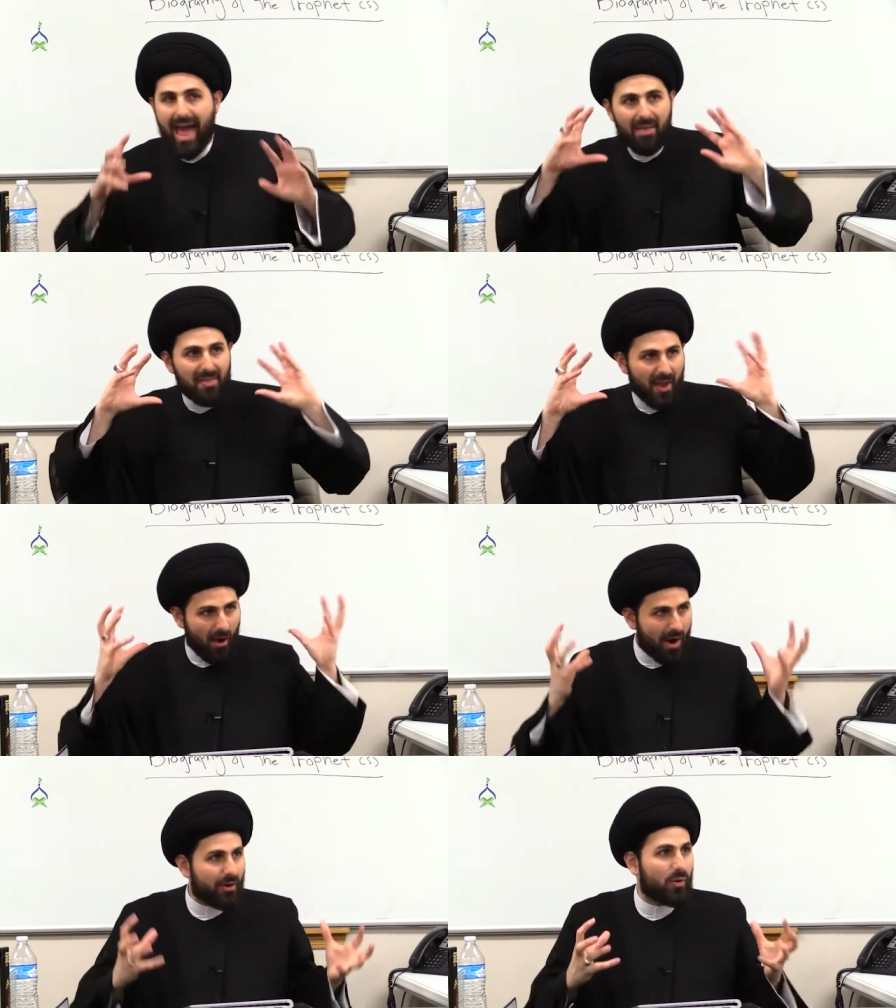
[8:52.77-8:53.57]
And
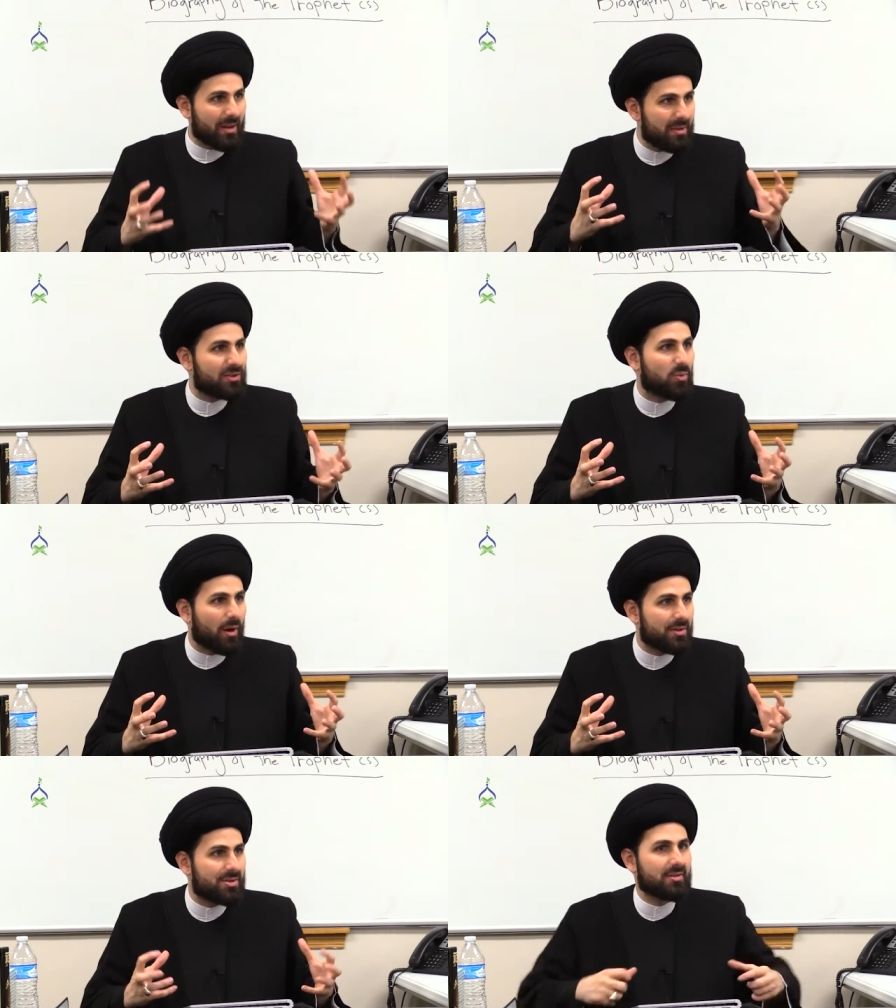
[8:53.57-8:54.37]
their agreement
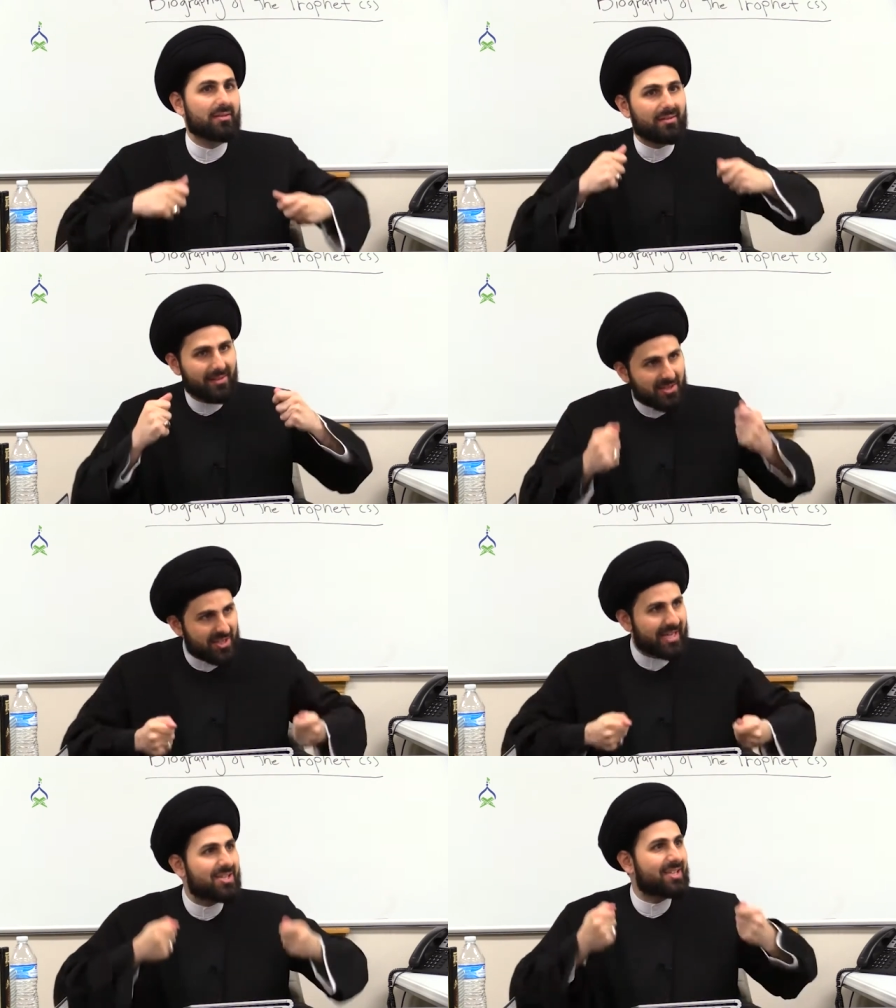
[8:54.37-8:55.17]
was Let's
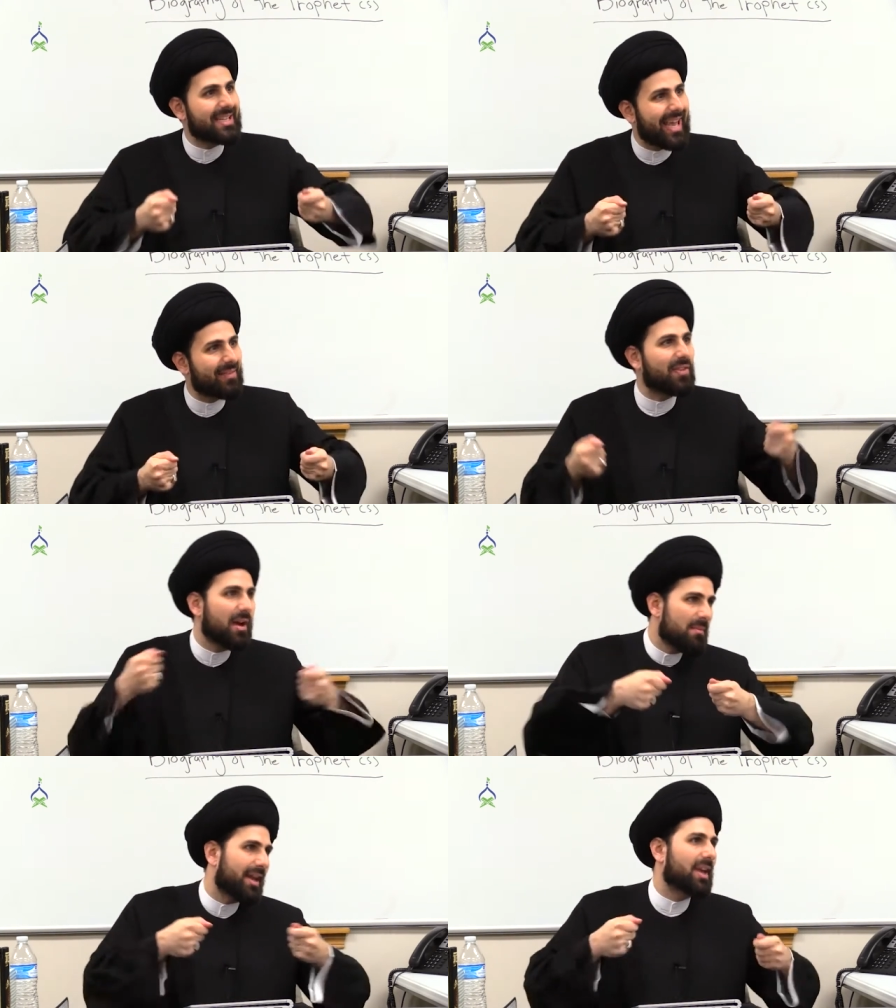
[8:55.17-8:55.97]
instigate
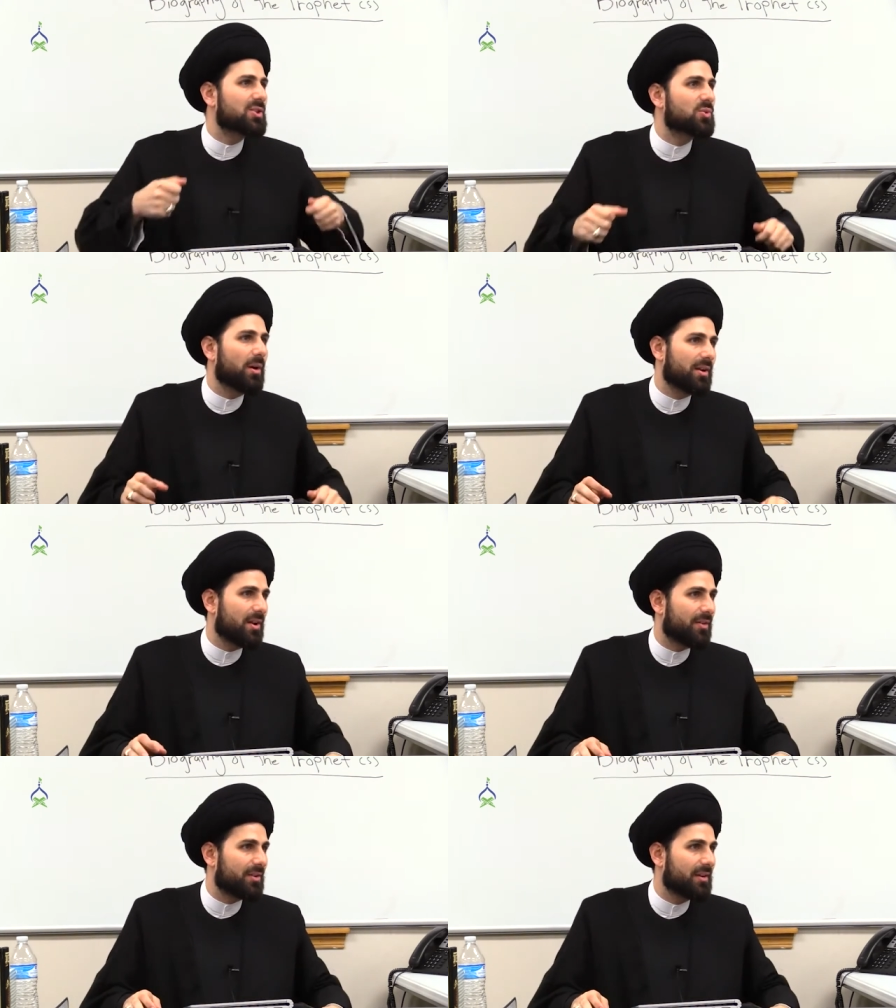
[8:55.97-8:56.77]
them against one
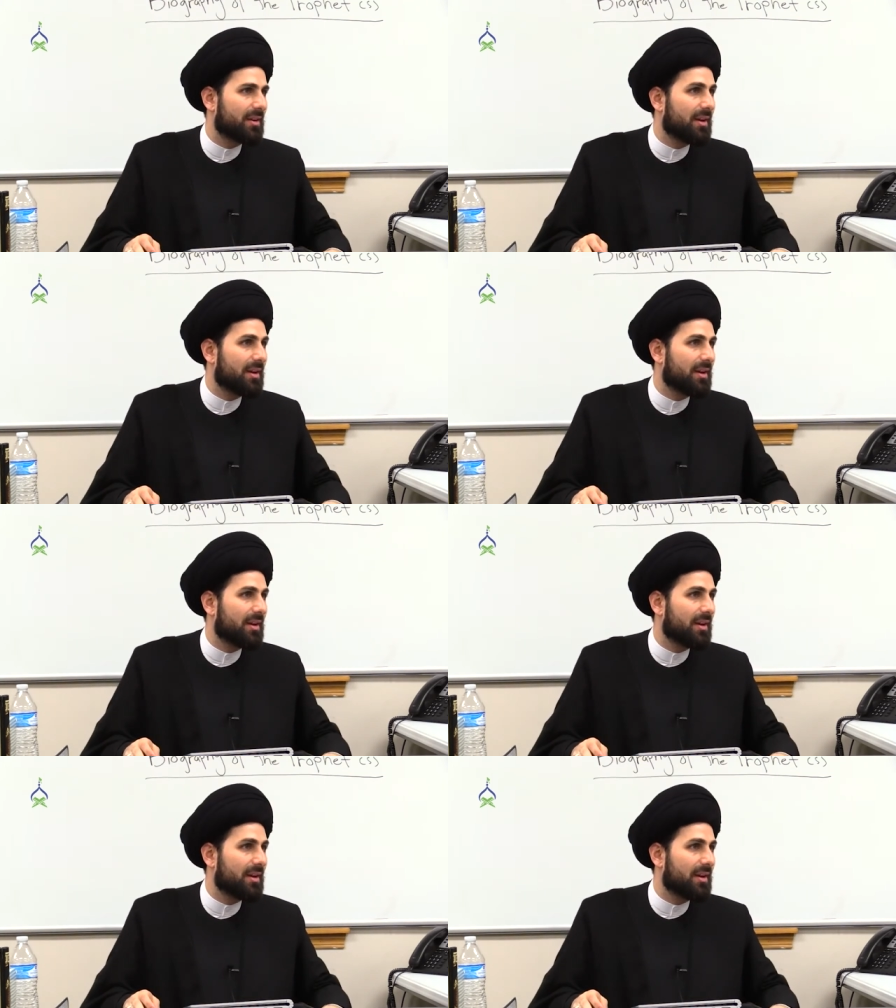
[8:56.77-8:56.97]
another.